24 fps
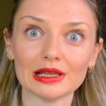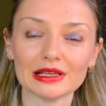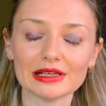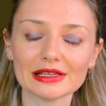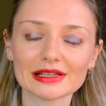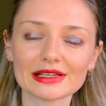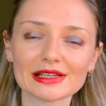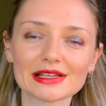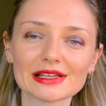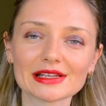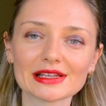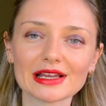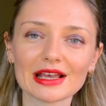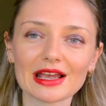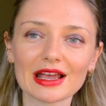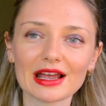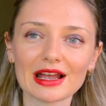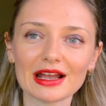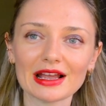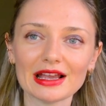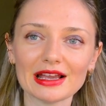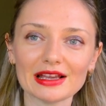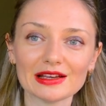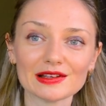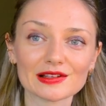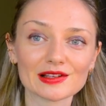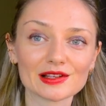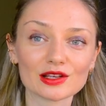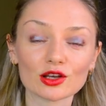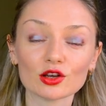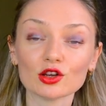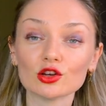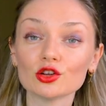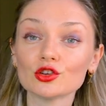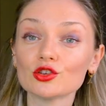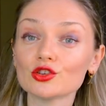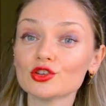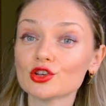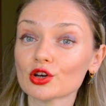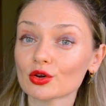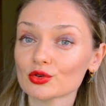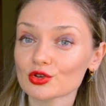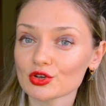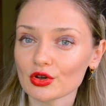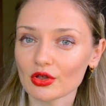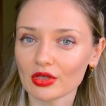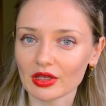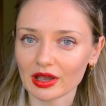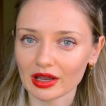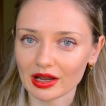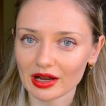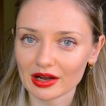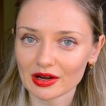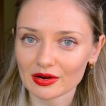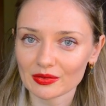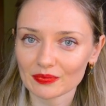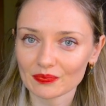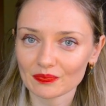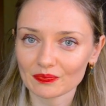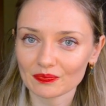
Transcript: list is, don't you think?